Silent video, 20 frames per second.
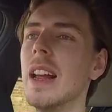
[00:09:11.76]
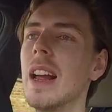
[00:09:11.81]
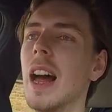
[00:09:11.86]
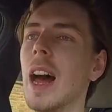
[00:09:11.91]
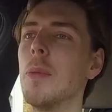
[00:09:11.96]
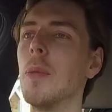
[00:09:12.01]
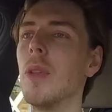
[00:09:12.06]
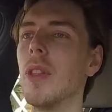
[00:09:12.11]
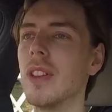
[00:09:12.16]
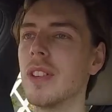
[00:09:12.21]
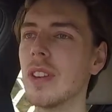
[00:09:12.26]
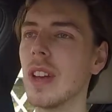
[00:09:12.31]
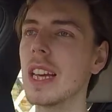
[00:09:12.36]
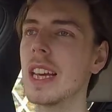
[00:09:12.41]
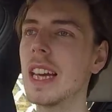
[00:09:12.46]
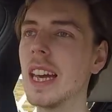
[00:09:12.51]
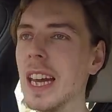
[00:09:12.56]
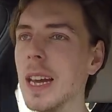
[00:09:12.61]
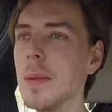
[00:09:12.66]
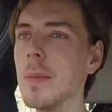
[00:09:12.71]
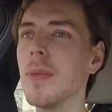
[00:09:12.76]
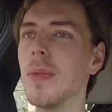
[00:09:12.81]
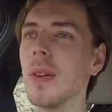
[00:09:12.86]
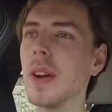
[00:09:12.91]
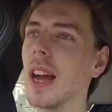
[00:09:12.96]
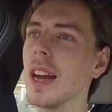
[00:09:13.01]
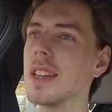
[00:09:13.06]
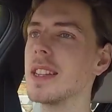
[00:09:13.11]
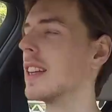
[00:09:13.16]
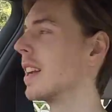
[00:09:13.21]
And with this, I keep
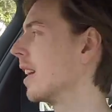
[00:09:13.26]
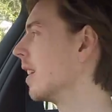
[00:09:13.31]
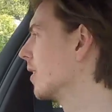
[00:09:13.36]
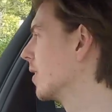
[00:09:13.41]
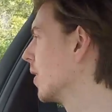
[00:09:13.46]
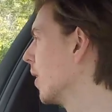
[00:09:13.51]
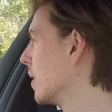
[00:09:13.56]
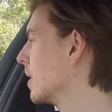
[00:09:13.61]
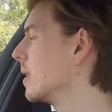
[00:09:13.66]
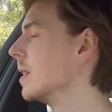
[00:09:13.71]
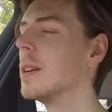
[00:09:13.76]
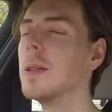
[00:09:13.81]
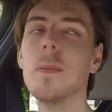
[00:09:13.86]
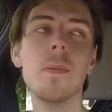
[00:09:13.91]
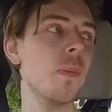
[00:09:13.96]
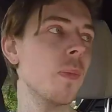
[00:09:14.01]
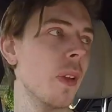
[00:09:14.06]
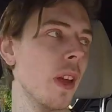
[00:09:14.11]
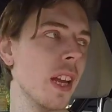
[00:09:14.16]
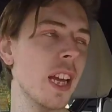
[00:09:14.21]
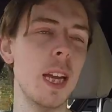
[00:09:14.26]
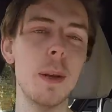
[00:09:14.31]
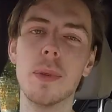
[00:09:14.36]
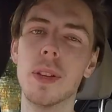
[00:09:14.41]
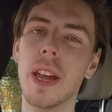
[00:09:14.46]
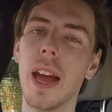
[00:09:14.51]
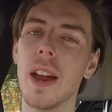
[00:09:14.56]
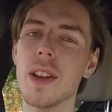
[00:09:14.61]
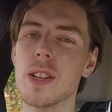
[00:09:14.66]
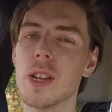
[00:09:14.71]
forgetting it's got it. It keeps
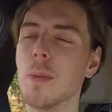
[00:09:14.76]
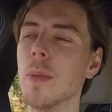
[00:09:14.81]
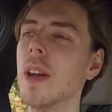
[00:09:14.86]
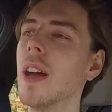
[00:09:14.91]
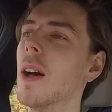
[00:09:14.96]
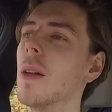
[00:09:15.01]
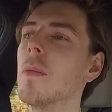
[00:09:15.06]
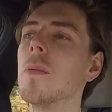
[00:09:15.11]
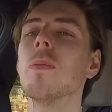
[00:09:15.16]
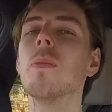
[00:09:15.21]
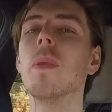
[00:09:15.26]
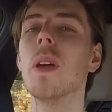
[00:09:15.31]
catching me out.